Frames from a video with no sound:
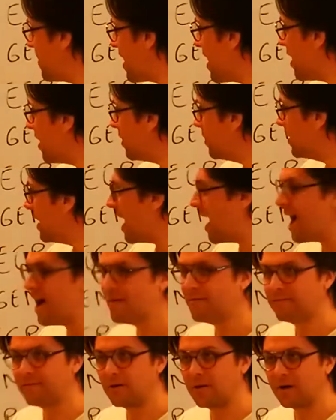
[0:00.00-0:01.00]
what is
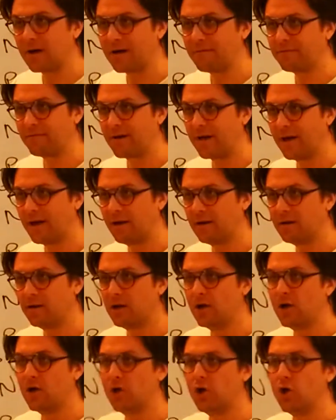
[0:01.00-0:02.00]
dead? I want
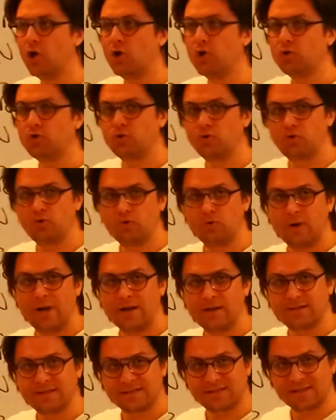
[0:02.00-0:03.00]
to
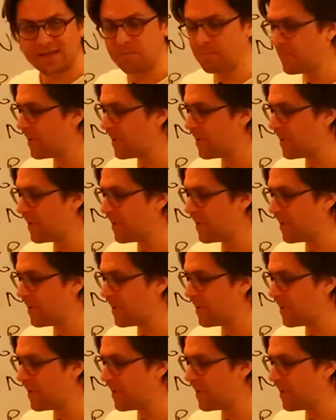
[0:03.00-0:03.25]
offer